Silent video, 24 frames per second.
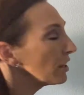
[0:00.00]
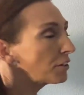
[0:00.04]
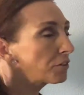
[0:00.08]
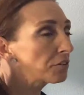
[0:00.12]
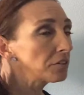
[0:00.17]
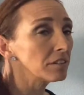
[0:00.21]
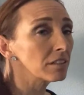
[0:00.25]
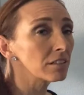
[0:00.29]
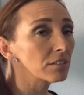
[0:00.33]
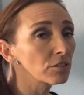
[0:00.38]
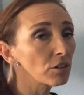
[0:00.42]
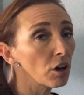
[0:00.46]

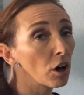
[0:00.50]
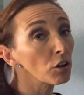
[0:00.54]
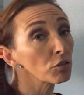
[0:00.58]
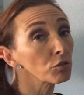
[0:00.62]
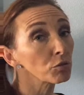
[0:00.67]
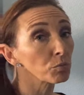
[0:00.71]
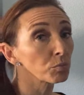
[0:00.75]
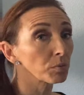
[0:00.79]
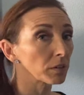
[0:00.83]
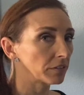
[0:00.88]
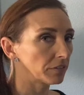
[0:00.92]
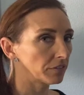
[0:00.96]
This is
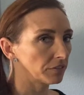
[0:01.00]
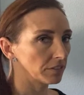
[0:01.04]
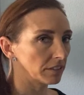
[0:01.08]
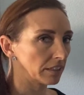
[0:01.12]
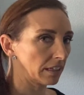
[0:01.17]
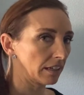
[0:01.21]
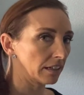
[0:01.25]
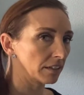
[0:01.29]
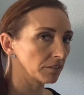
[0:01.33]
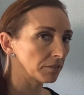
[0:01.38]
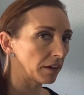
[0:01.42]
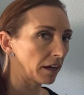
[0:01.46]
called
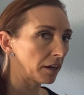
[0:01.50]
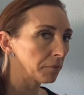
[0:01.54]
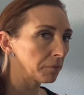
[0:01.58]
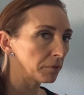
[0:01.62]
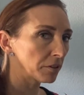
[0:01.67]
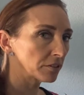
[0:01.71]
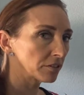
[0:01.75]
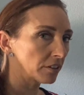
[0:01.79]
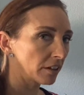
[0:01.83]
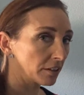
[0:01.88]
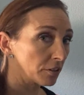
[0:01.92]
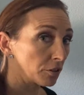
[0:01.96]
rifting, right?
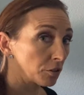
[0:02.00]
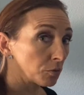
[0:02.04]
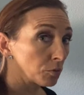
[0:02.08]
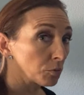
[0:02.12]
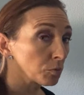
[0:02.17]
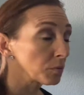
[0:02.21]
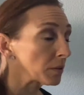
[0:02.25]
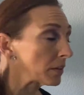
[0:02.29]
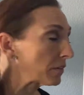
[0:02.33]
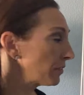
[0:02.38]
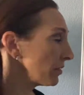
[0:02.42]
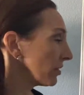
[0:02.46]
We're starting to
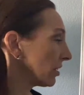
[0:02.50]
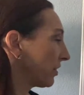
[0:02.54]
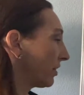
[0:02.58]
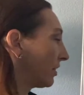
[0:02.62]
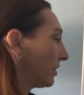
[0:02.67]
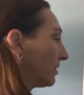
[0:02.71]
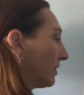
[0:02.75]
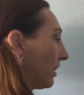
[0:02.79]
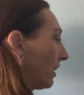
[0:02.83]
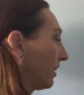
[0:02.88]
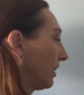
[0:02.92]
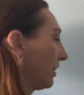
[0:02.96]
rift
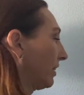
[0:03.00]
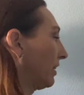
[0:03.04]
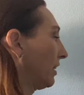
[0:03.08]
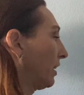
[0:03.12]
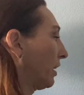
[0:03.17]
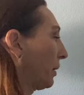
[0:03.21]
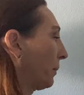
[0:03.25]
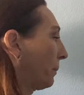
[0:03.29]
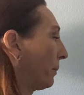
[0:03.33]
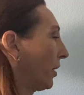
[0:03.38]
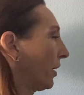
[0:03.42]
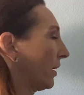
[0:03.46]
this
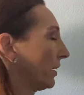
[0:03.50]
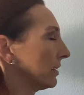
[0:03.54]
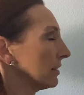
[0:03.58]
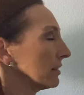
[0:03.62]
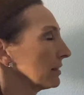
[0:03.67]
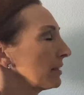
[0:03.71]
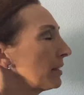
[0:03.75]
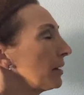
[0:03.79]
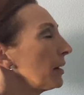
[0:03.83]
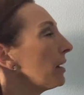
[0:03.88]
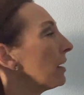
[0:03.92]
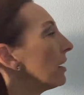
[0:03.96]
area
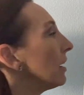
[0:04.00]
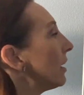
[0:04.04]
apart.